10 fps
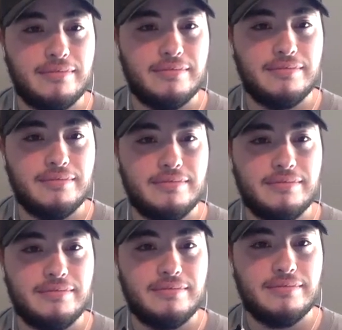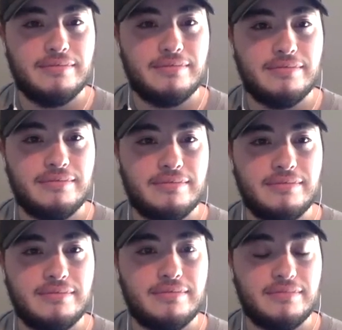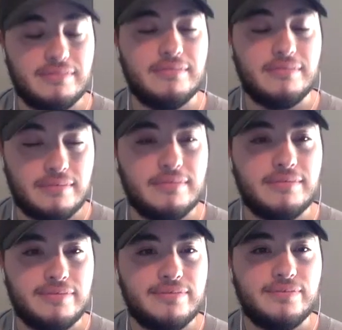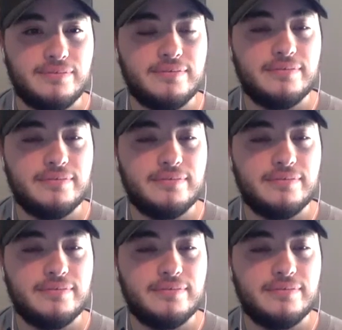No words are spoken by the person on screen.